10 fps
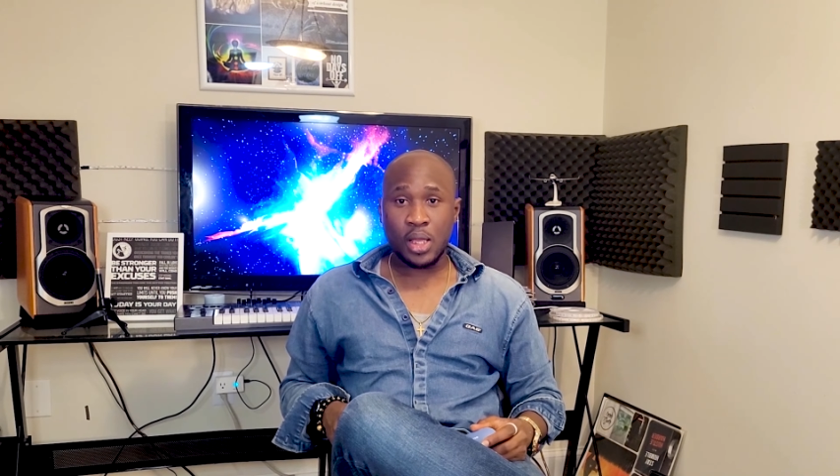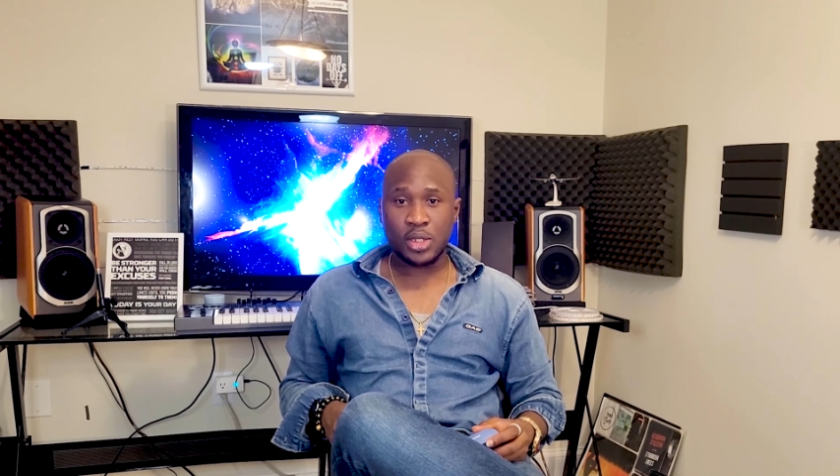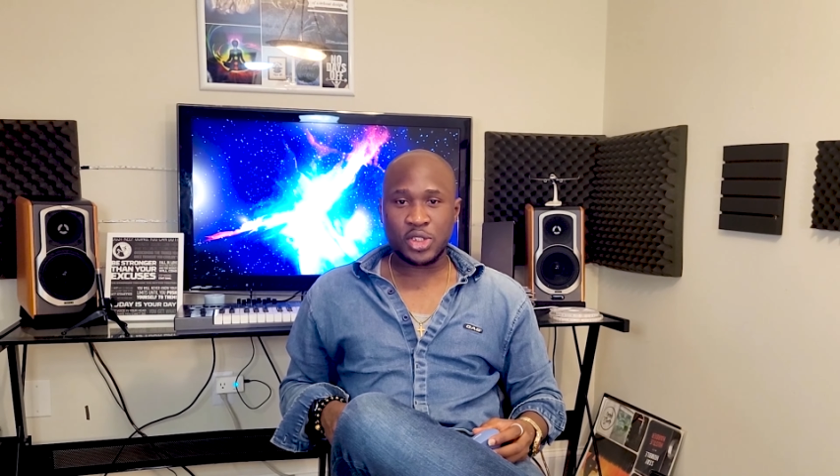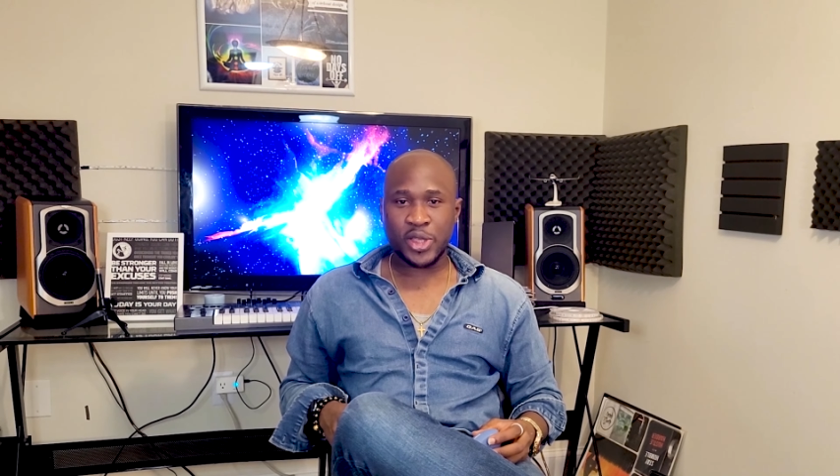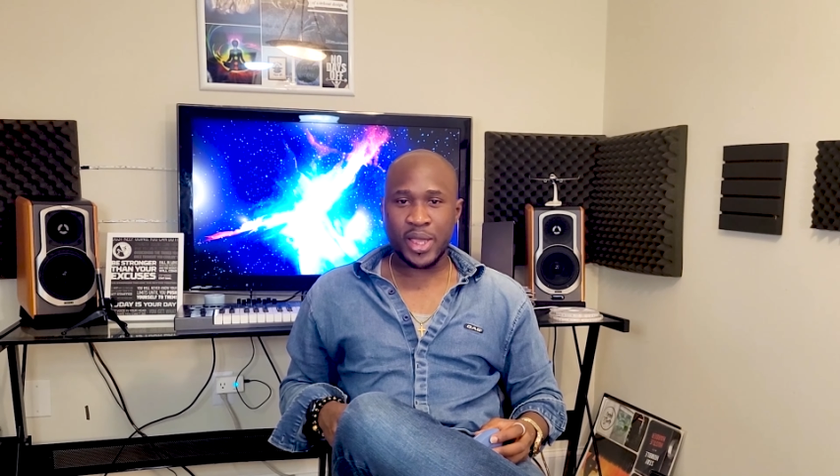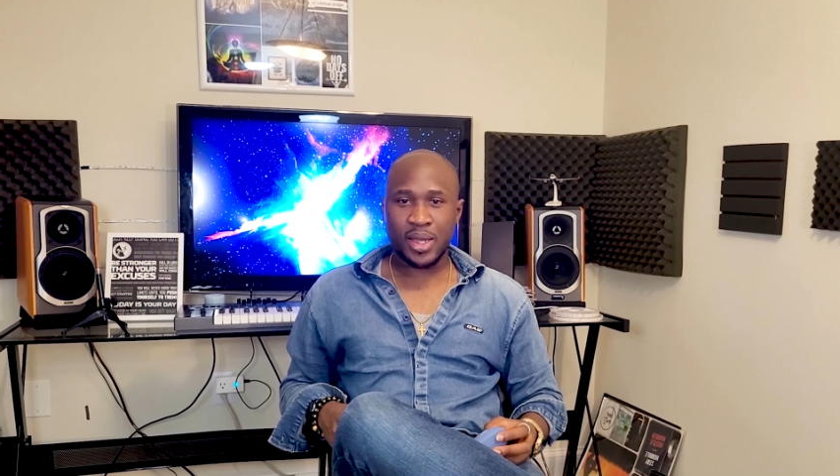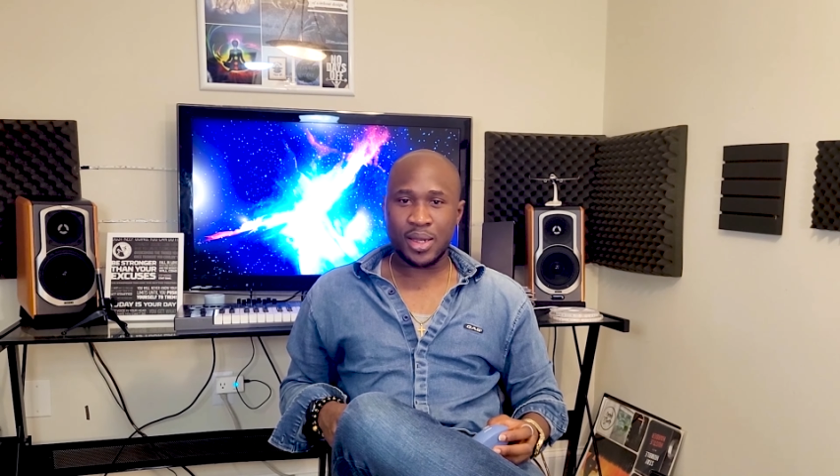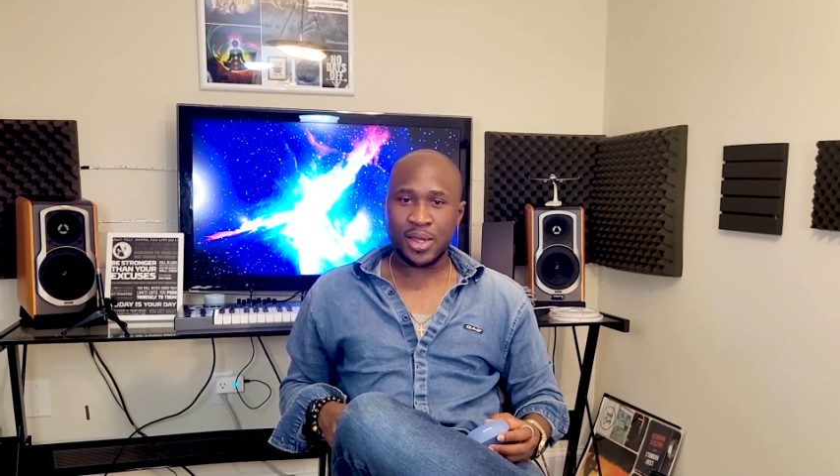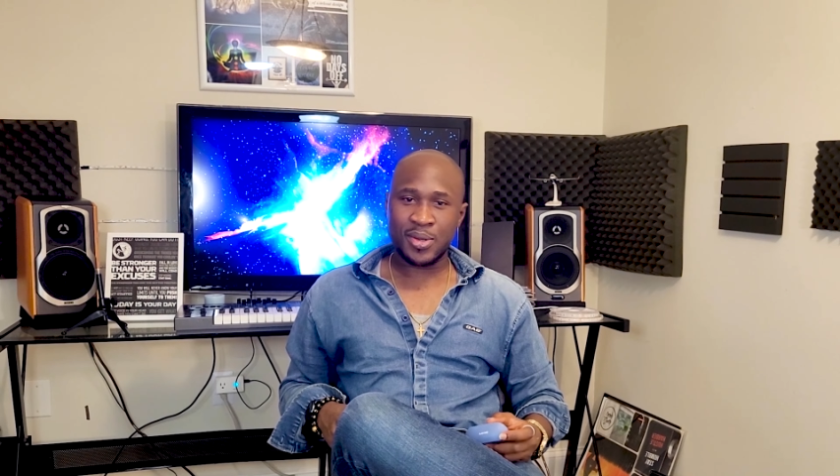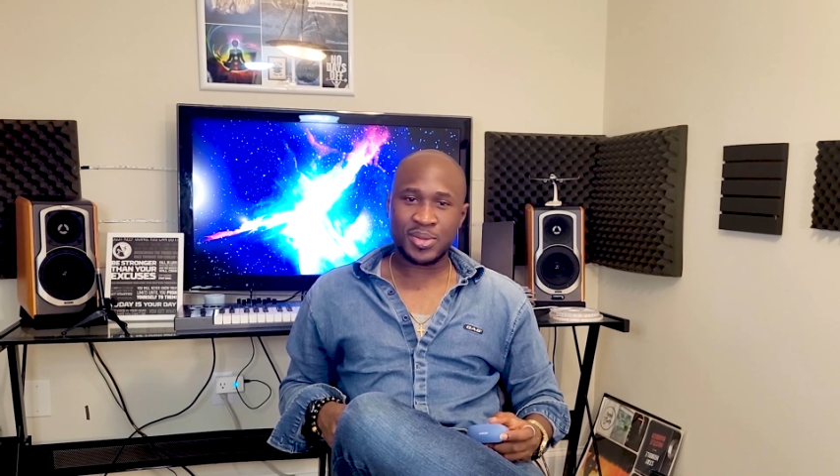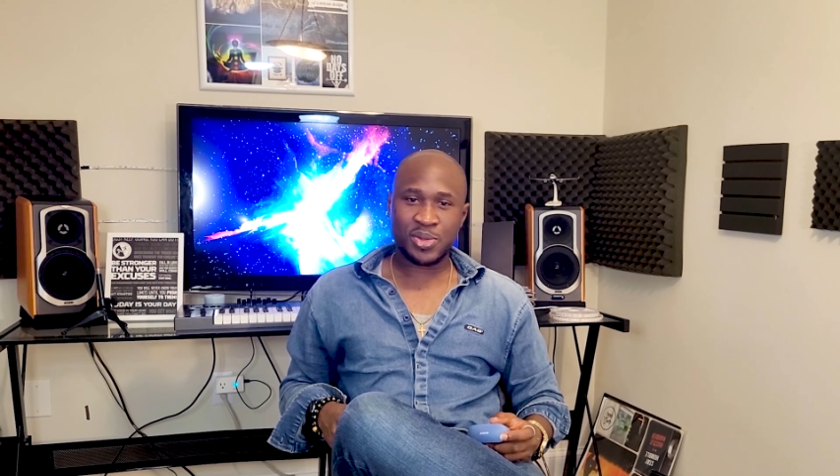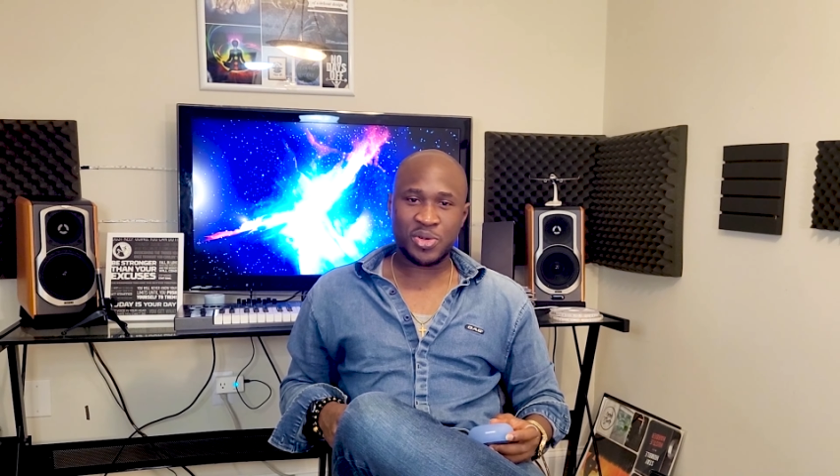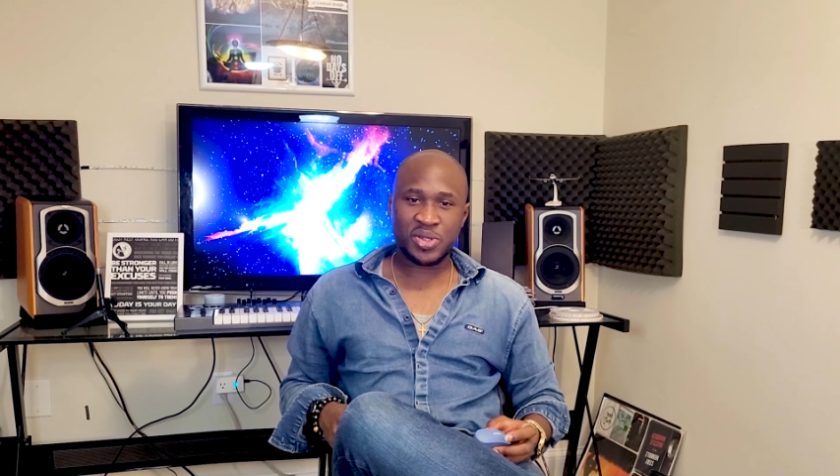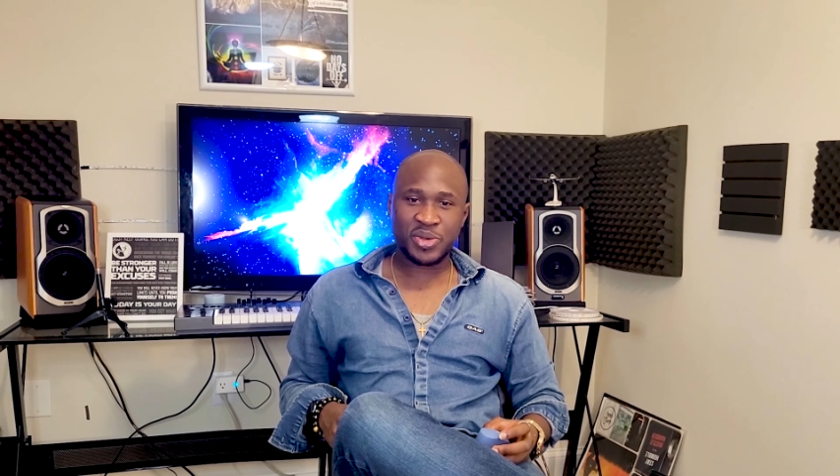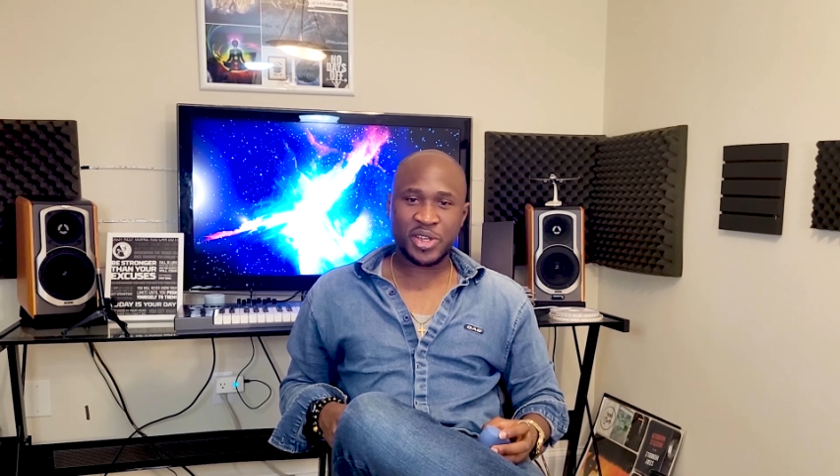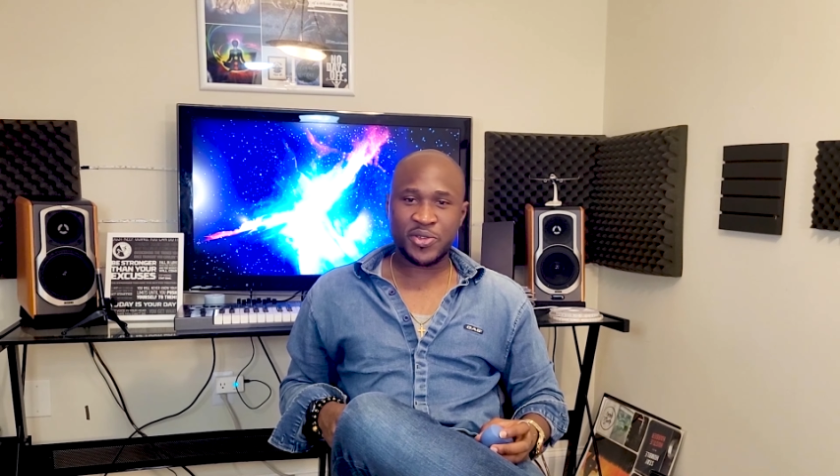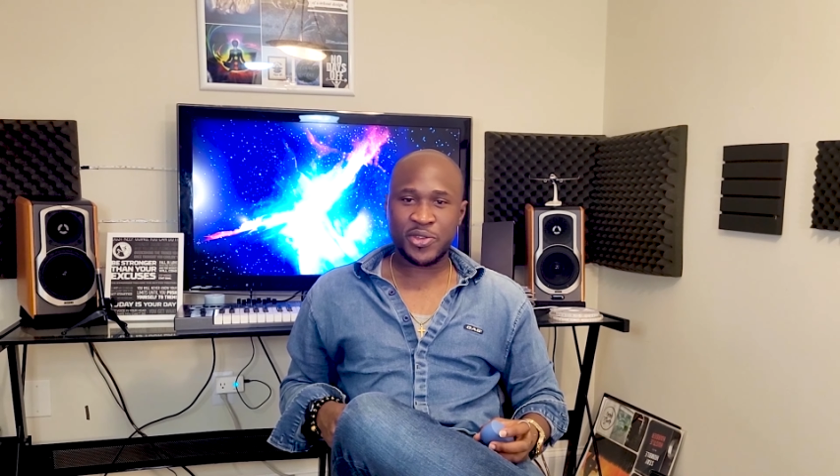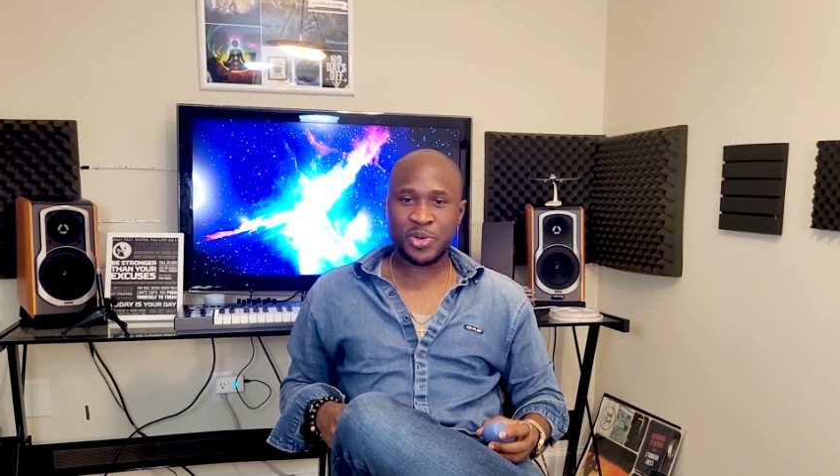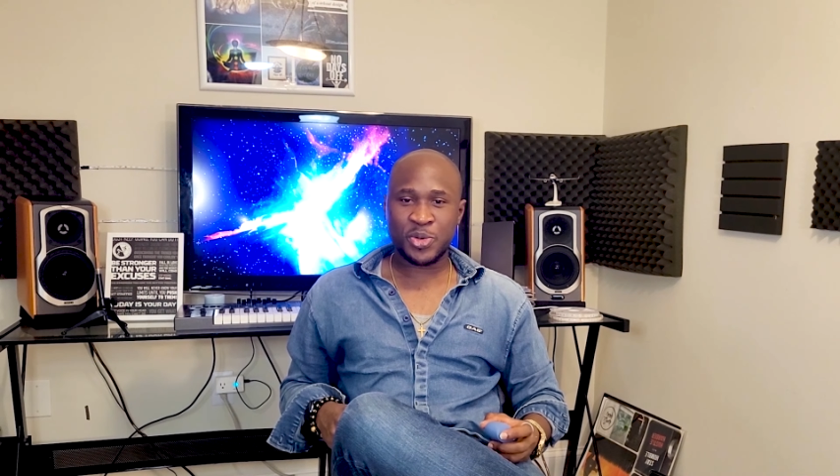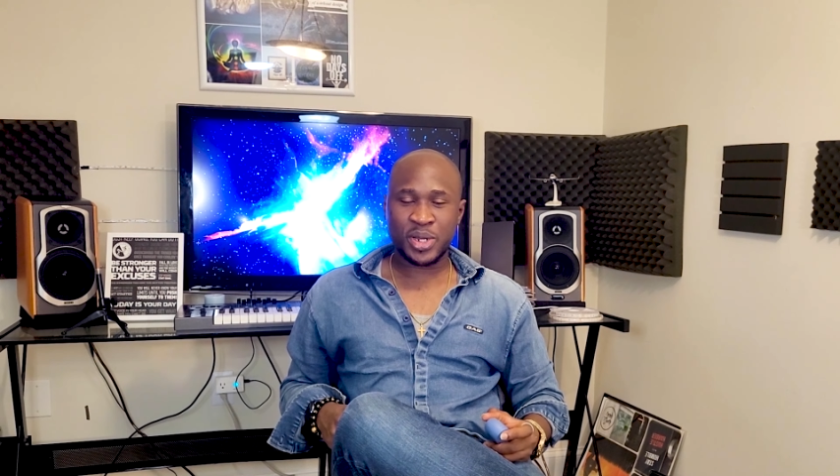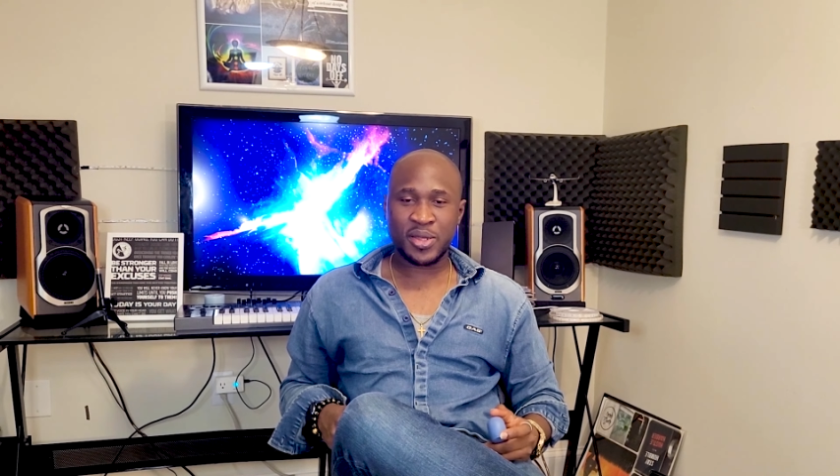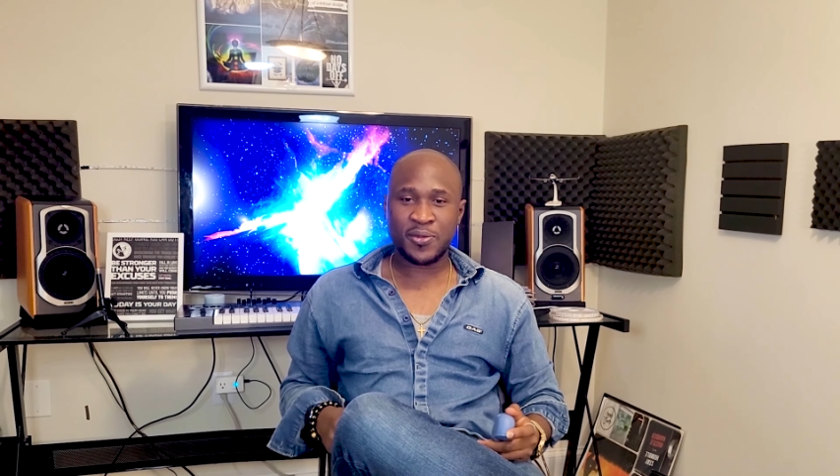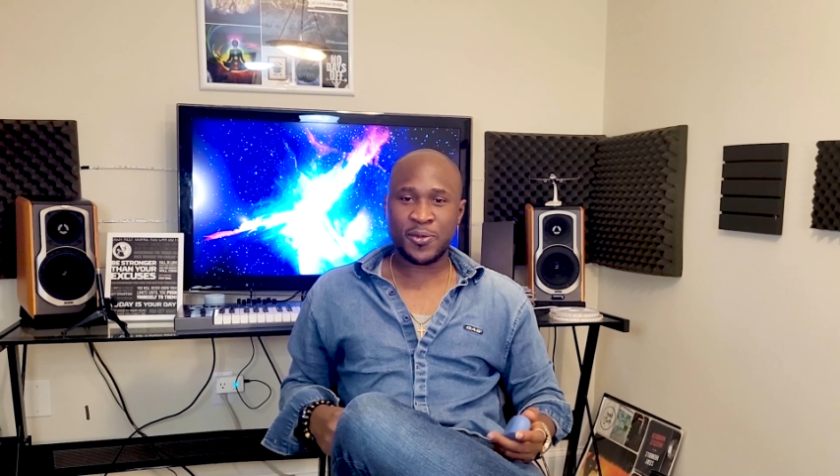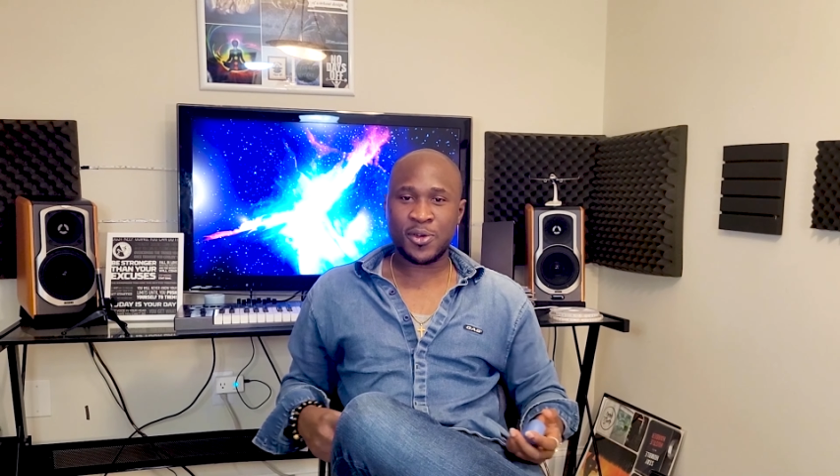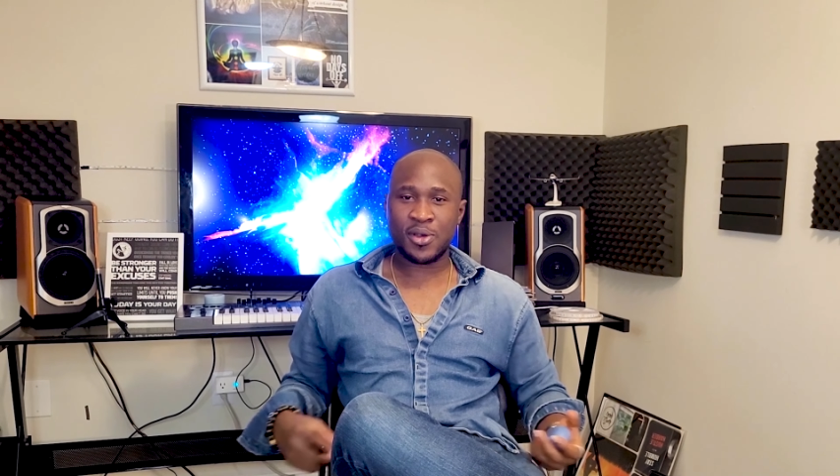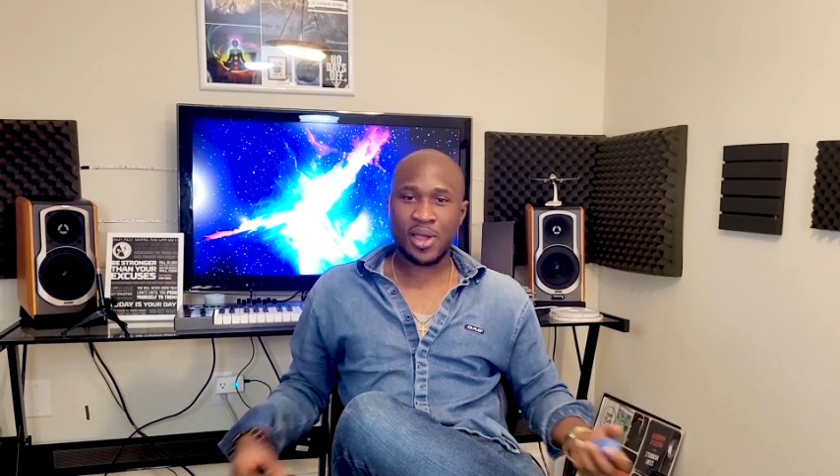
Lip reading: So yeah, the moment many of you have been waiting for.